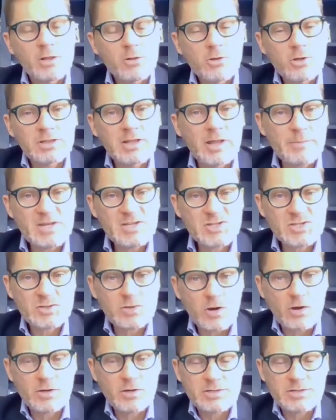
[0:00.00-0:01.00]
Look, let me
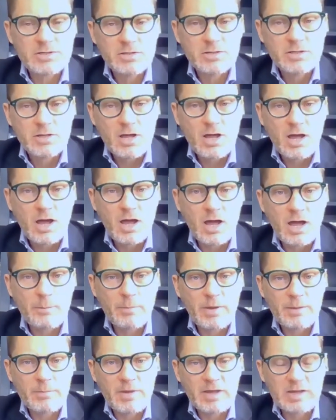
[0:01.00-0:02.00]
start
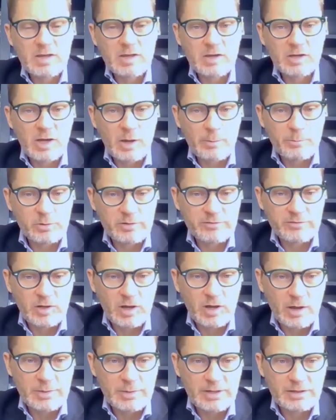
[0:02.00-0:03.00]
by making a couple of
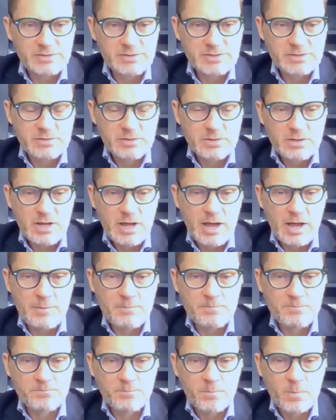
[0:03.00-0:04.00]
comments.
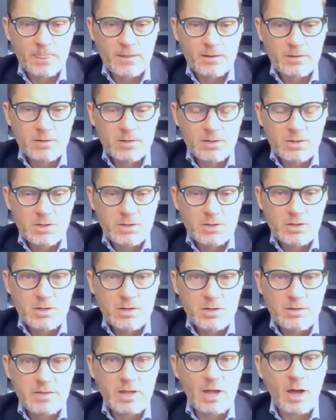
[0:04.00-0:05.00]

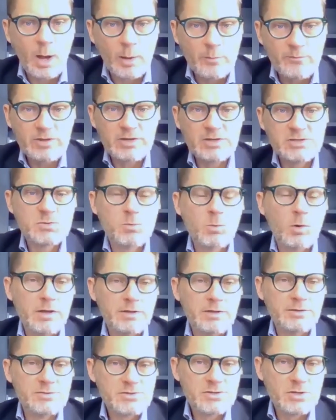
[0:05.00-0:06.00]
The obvious
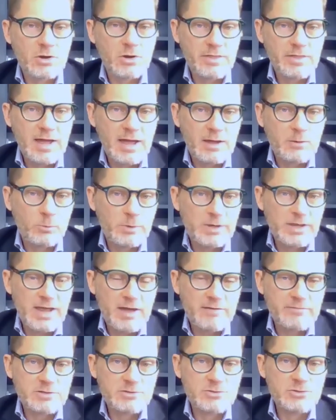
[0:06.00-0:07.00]
ones are that we
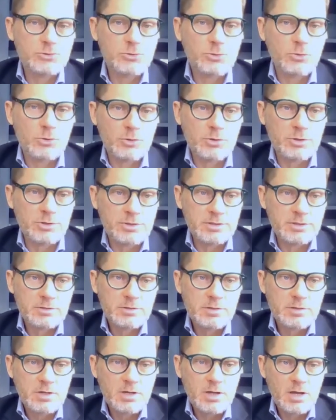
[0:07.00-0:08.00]
have endured
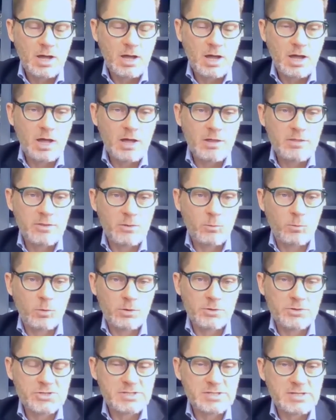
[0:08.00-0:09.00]
the
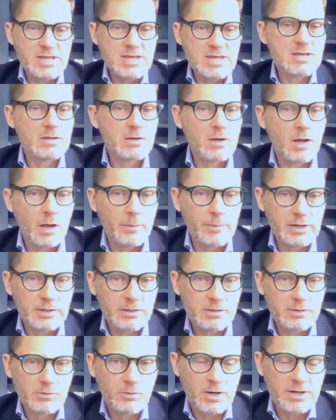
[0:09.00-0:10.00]
worst
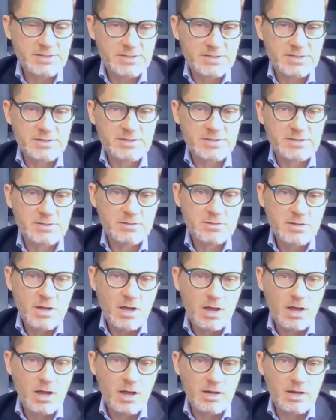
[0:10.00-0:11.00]
economic crisis
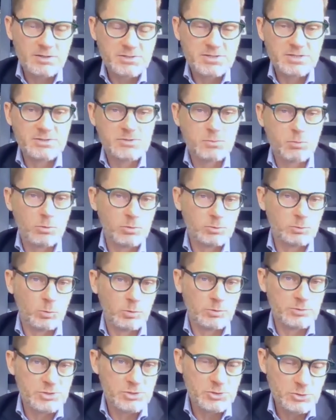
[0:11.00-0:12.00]
since World
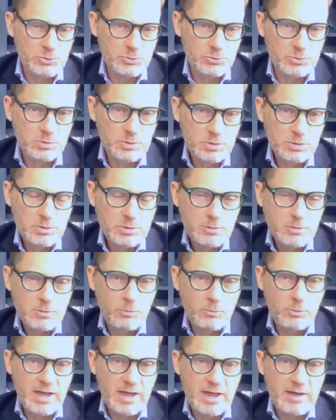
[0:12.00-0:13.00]
War II.
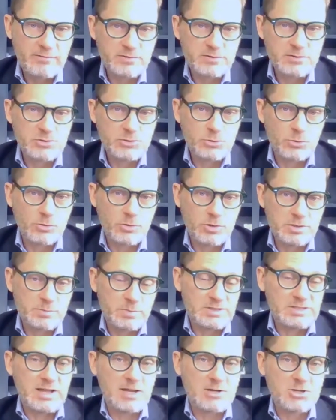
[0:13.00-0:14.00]
We have
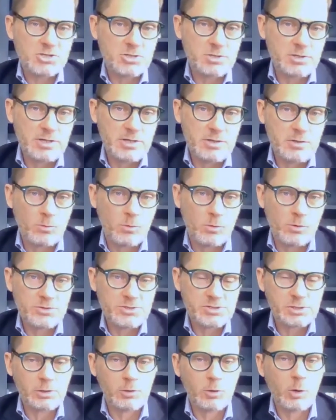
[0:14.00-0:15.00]
endured potentially the
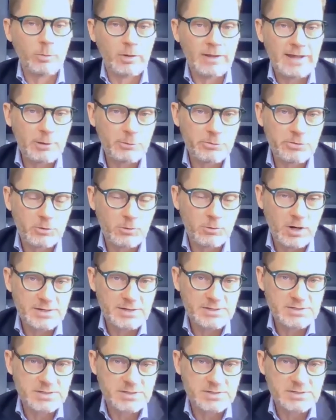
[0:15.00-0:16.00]
worst global health
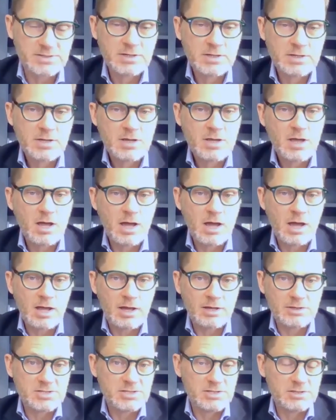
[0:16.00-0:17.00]
crisis
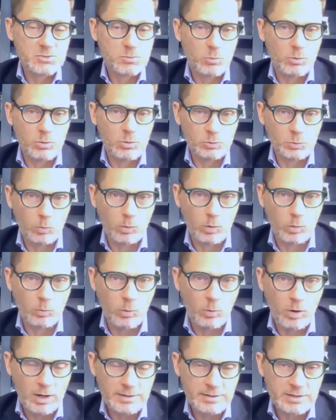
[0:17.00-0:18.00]
since World
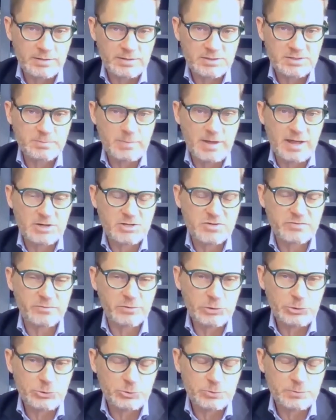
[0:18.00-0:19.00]
War I and the
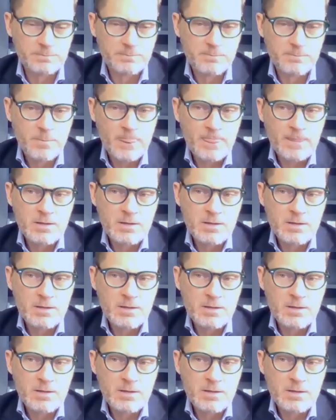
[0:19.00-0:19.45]
Spanish flu.